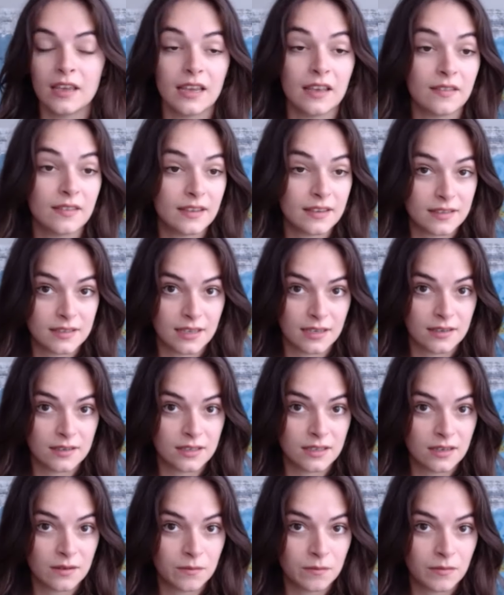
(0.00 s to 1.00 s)
In this
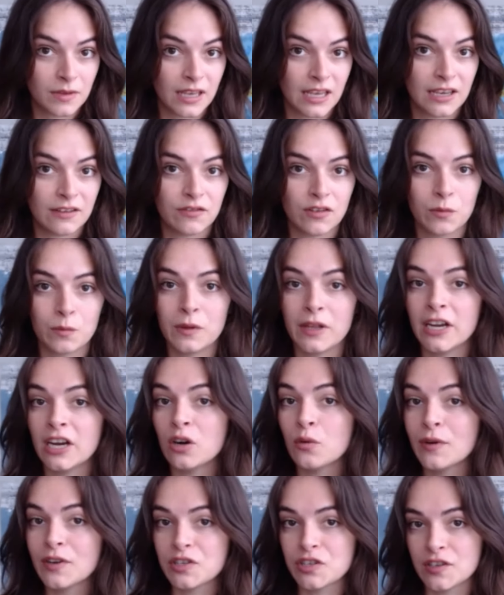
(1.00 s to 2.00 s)
system, if a player
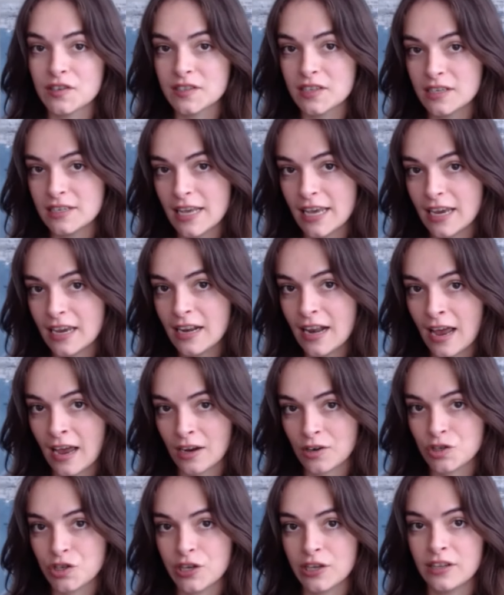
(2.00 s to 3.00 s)
wishes to take an
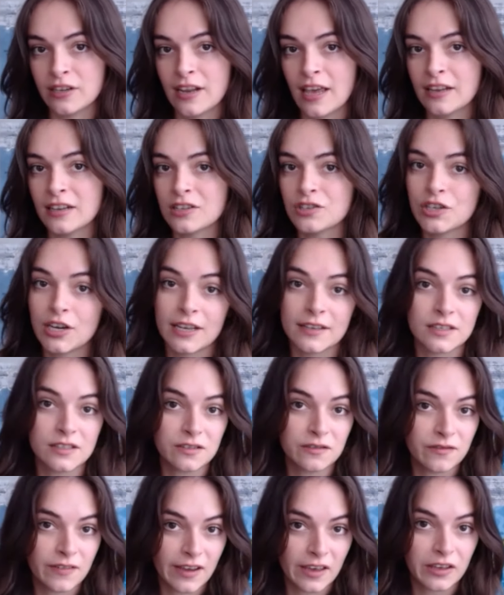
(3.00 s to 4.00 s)
action and a chance of
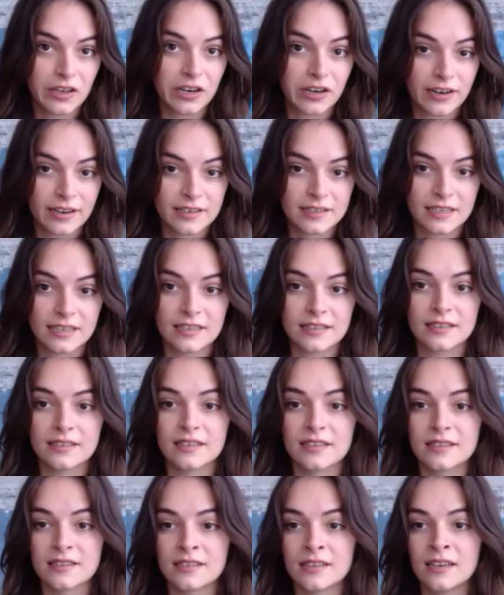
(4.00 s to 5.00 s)
failure
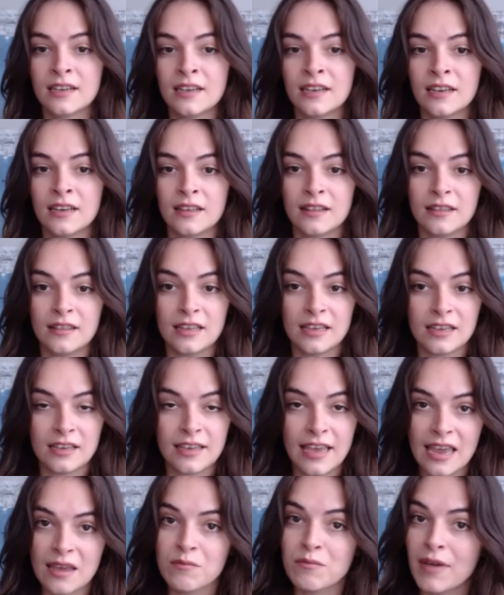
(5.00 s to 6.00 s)
exists, the game